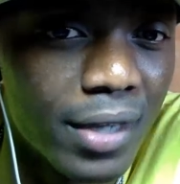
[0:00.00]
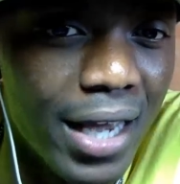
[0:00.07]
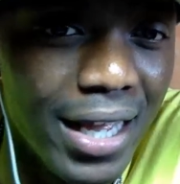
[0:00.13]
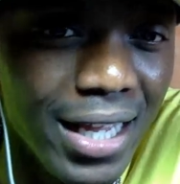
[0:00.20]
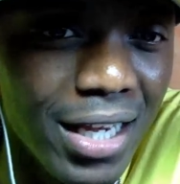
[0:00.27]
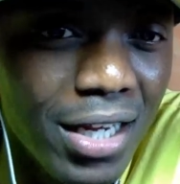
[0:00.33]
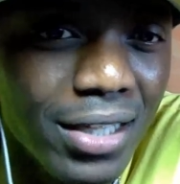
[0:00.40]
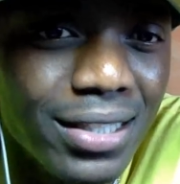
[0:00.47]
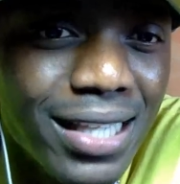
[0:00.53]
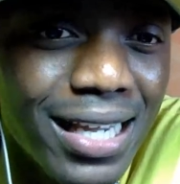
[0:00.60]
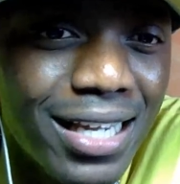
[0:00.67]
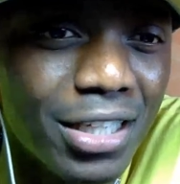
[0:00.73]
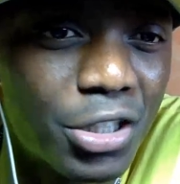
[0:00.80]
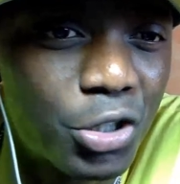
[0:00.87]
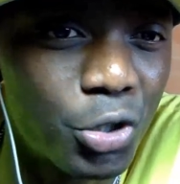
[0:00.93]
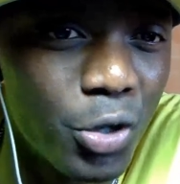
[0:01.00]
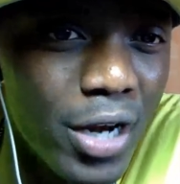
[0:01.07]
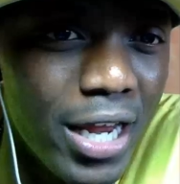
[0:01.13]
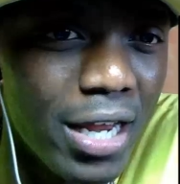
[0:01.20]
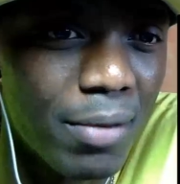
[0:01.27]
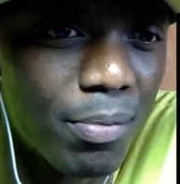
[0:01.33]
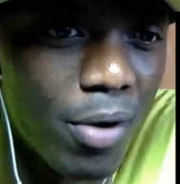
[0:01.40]
And he looks like a
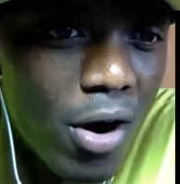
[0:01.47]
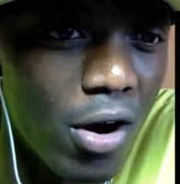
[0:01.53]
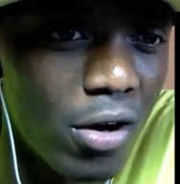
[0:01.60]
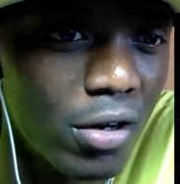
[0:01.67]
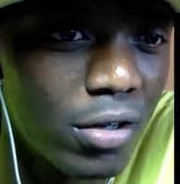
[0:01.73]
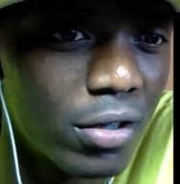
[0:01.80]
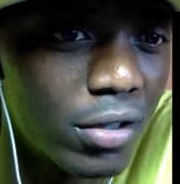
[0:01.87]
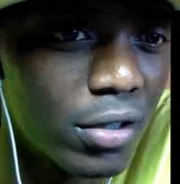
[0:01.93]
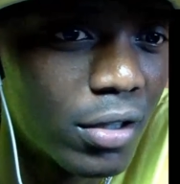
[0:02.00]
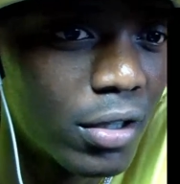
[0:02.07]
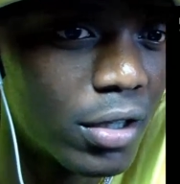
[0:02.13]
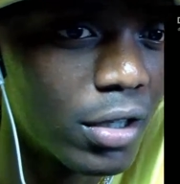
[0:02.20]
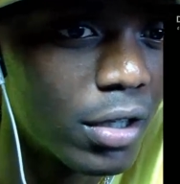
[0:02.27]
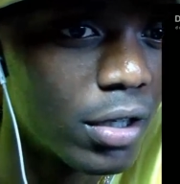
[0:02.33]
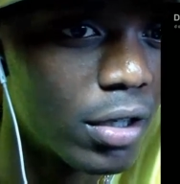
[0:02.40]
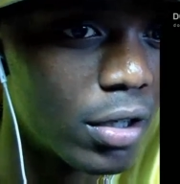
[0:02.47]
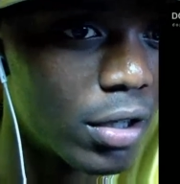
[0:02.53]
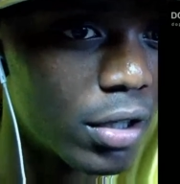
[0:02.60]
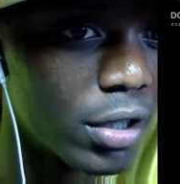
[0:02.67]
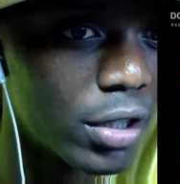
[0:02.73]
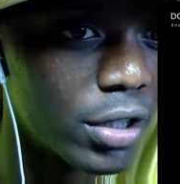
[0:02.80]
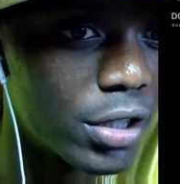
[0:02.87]
tree, bro.
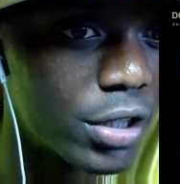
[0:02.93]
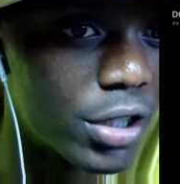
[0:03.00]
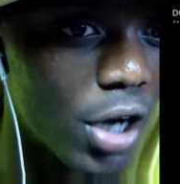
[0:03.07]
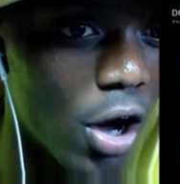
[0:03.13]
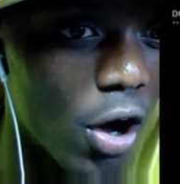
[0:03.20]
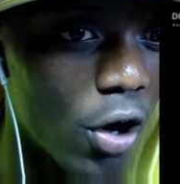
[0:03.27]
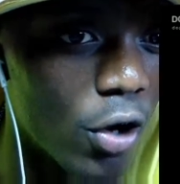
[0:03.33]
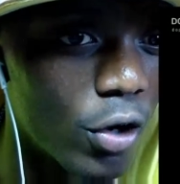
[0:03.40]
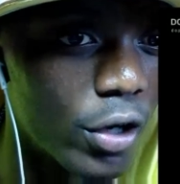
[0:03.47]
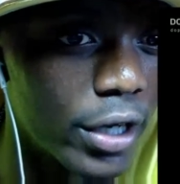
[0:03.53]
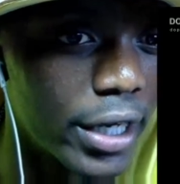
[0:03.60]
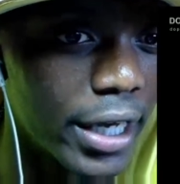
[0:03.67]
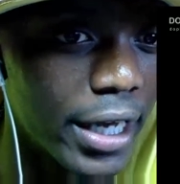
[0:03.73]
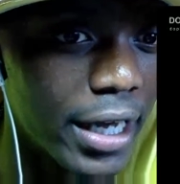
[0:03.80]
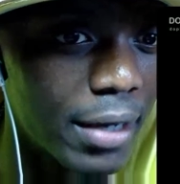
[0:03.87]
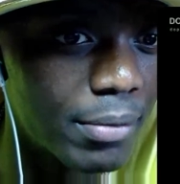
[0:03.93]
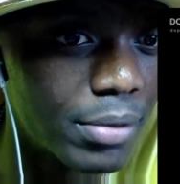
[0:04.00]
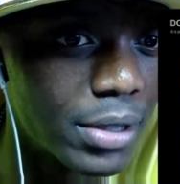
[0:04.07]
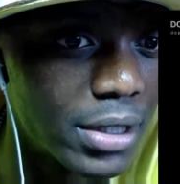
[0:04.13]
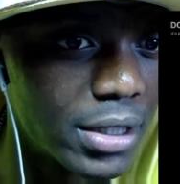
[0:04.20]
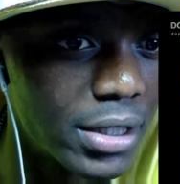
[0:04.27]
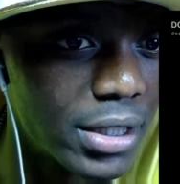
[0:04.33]
Yo, look at him
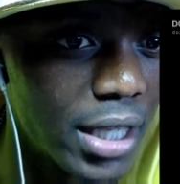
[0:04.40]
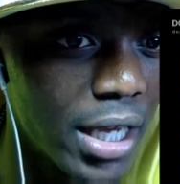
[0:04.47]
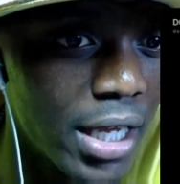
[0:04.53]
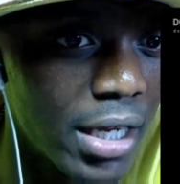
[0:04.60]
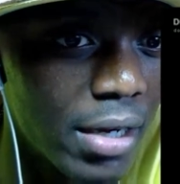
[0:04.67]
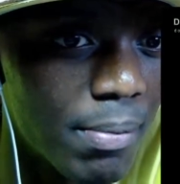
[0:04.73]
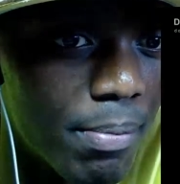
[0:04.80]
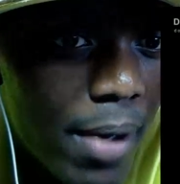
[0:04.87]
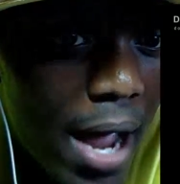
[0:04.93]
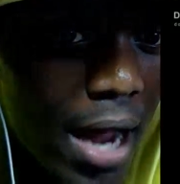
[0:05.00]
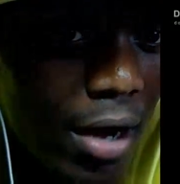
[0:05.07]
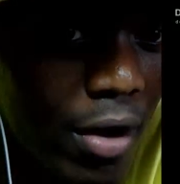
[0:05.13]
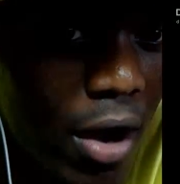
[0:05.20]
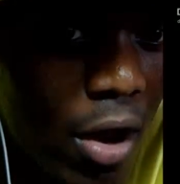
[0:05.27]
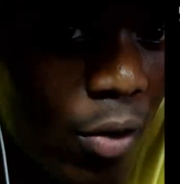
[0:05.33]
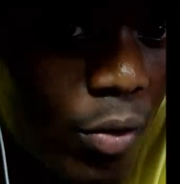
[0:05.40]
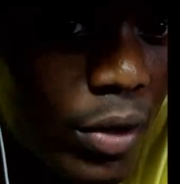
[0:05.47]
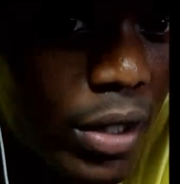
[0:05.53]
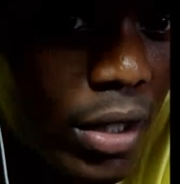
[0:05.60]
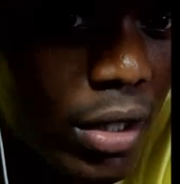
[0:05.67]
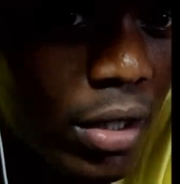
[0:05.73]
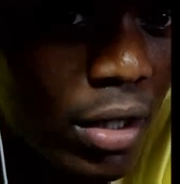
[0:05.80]
sitting in the background
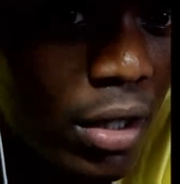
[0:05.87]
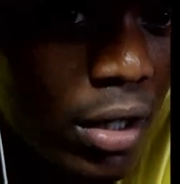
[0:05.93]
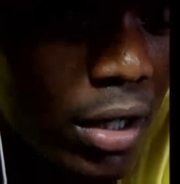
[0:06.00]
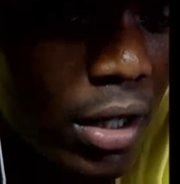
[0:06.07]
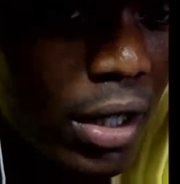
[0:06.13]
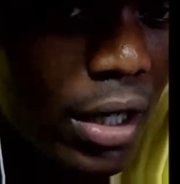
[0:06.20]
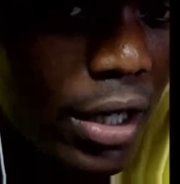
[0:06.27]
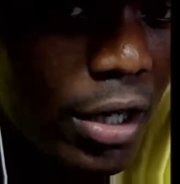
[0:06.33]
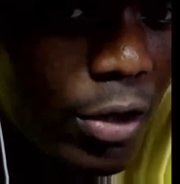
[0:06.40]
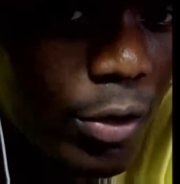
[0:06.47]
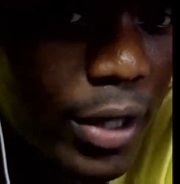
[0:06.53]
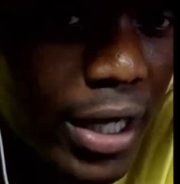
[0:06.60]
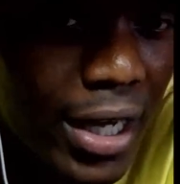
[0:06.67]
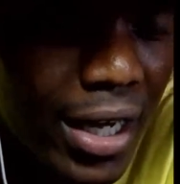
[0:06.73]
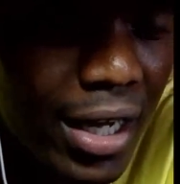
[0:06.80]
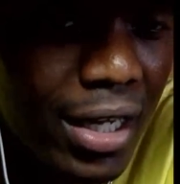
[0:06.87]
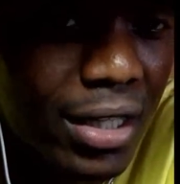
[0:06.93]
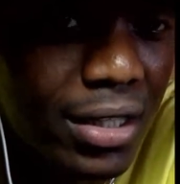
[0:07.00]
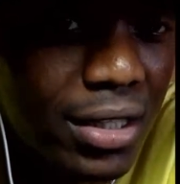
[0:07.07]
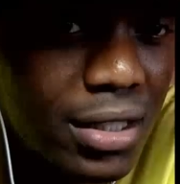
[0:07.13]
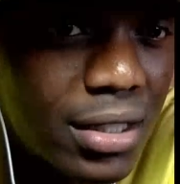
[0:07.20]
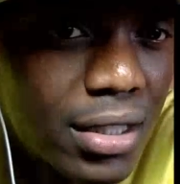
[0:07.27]
with the little
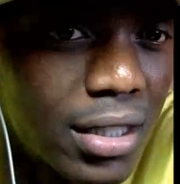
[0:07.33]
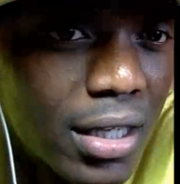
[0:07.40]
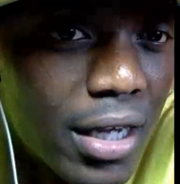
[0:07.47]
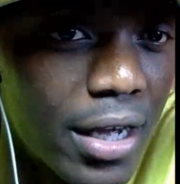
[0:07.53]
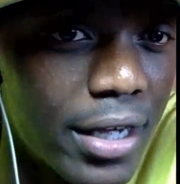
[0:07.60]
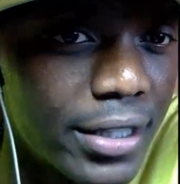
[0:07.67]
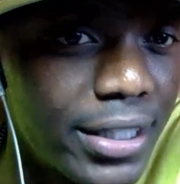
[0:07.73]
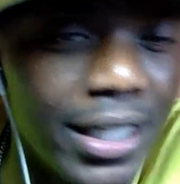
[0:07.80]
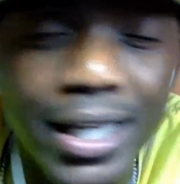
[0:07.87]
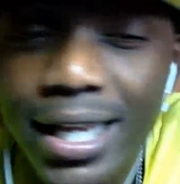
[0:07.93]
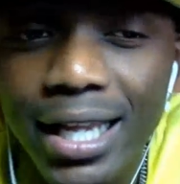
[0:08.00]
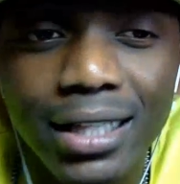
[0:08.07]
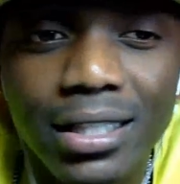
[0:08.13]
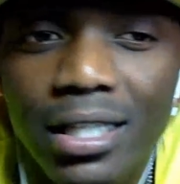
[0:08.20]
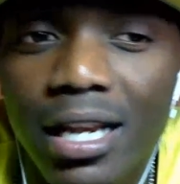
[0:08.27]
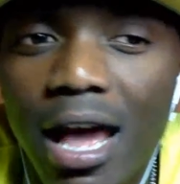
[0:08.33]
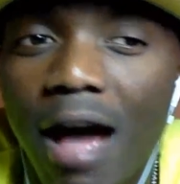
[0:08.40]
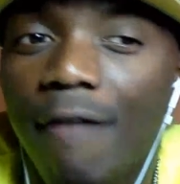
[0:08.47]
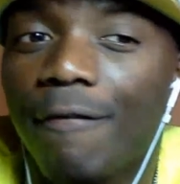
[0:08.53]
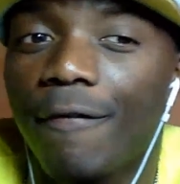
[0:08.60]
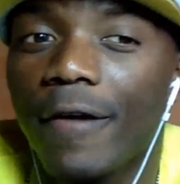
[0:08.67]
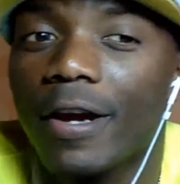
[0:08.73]
kids. See, kids are
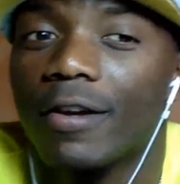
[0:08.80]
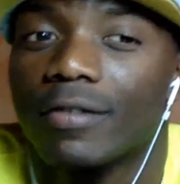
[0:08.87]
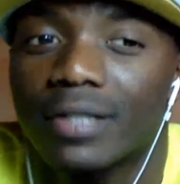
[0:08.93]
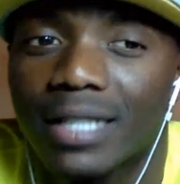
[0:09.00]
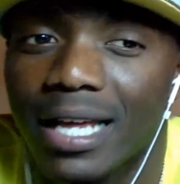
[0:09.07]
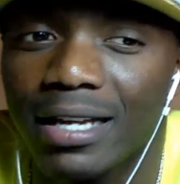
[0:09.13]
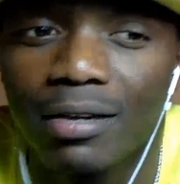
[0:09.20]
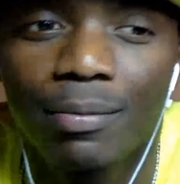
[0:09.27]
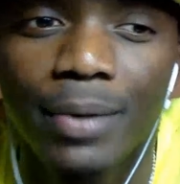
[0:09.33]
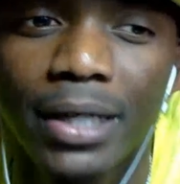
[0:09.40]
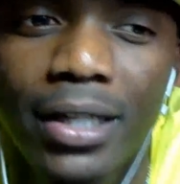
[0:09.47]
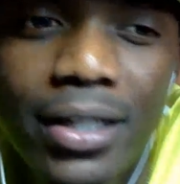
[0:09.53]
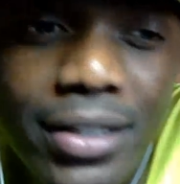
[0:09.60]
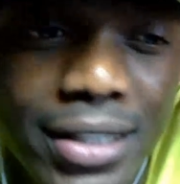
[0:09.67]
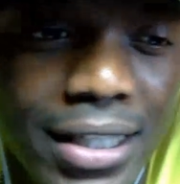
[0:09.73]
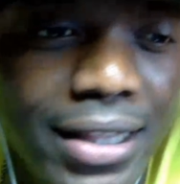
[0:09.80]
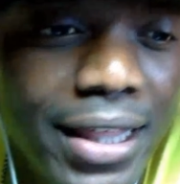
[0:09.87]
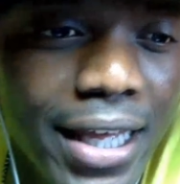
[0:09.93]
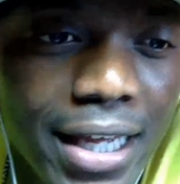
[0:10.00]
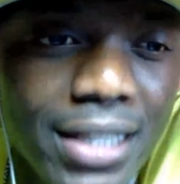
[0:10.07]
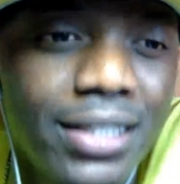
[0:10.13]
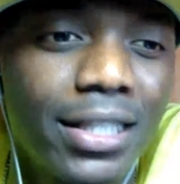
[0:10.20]
not afraid of Slender Man because they
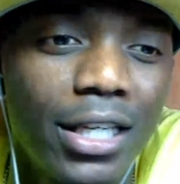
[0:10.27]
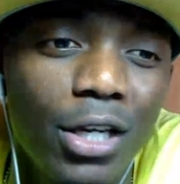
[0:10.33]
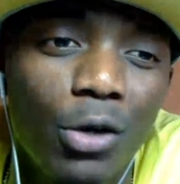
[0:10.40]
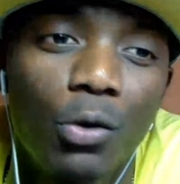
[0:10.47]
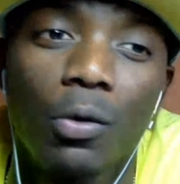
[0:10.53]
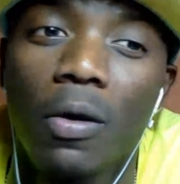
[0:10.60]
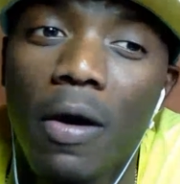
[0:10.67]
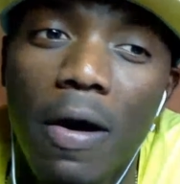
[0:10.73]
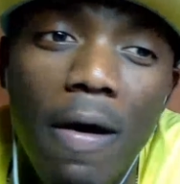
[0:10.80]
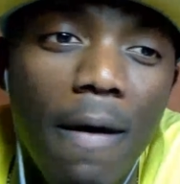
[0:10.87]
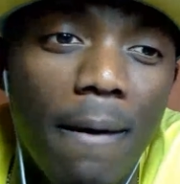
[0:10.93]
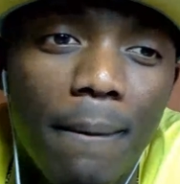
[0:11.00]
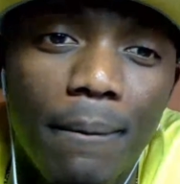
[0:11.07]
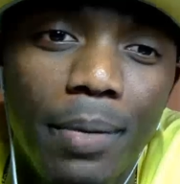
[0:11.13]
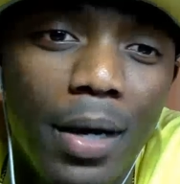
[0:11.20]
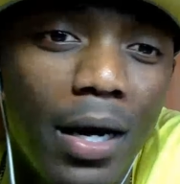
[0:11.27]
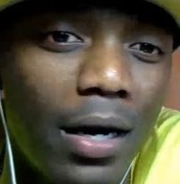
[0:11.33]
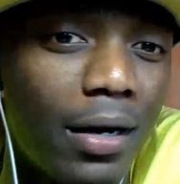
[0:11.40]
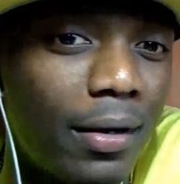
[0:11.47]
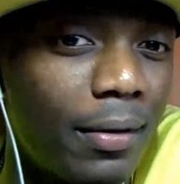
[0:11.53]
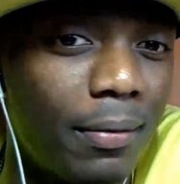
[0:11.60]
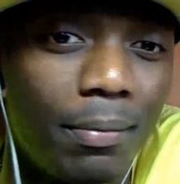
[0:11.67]
think he's cute.
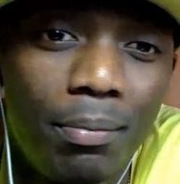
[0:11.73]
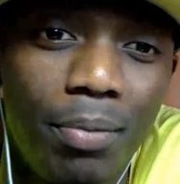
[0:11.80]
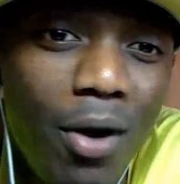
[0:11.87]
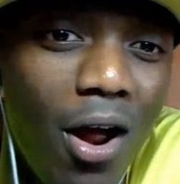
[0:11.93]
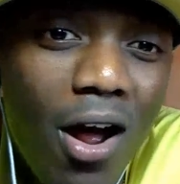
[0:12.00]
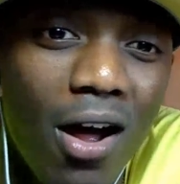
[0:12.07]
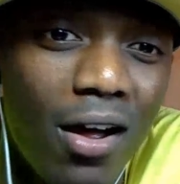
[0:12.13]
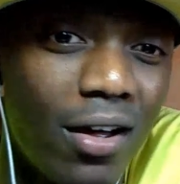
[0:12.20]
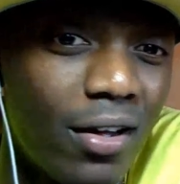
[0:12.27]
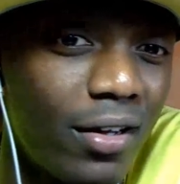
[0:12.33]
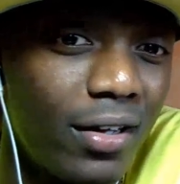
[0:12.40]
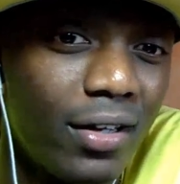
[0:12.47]
But, bruh,